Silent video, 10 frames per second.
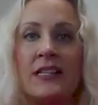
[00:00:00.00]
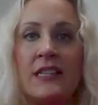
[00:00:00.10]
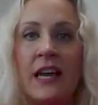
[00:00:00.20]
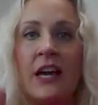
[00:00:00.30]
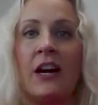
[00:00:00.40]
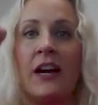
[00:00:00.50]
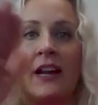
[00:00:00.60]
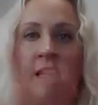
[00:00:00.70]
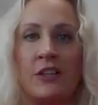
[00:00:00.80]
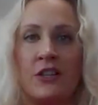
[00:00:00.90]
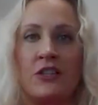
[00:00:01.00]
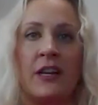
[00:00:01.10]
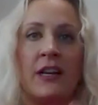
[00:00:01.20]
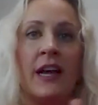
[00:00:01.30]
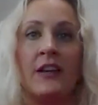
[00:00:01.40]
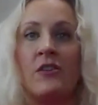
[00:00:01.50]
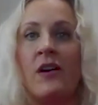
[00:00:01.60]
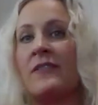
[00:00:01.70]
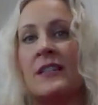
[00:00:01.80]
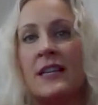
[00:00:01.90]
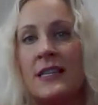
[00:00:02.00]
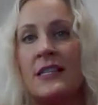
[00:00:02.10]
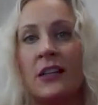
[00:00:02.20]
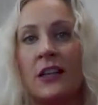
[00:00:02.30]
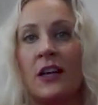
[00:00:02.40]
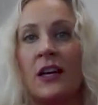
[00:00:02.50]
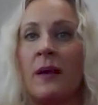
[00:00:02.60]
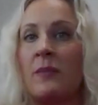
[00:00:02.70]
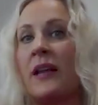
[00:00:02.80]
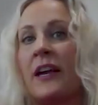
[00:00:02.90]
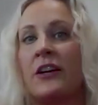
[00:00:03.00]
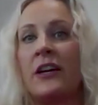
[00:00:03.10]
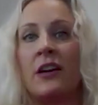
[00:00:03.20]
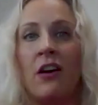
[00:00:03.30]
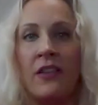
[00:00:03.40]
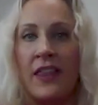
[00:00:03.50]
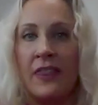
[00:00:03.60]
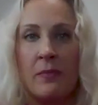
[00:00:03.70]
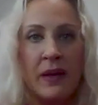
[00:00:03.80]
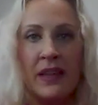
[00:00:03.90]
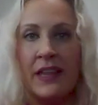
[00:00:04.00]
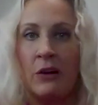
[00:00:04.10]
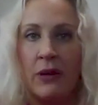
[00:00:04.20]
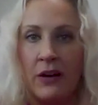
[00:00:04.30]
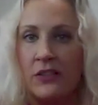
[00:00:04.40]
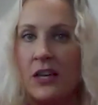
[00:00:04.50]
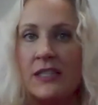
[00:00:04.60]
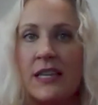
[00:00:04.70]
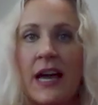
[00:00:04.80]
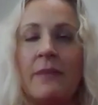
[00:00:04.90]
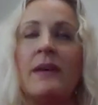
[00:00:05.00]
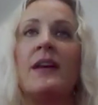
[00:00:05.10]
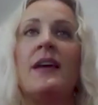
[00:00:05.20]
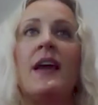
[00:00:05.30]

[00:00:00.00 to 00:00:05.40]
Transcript: it's there and I can just shut it. I don't have to necessarily look at my planner and haul that big thing around all the time.